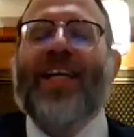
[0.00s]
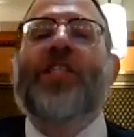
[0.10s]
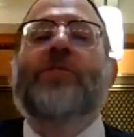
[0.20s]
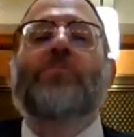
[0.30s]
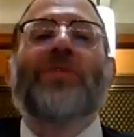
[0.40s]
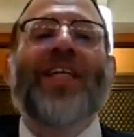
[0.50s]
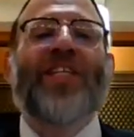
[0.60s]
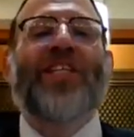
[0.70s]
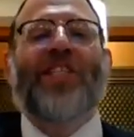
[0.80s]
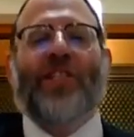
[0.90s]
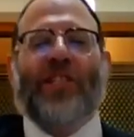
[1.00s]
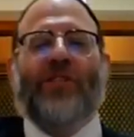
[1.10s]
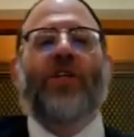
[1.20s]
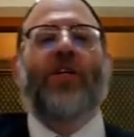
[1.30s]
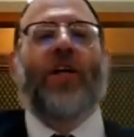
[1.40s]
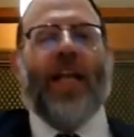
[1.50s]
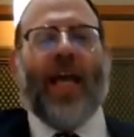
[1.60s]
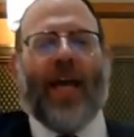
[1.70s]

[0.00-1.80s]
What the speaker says: It splits the sukkah in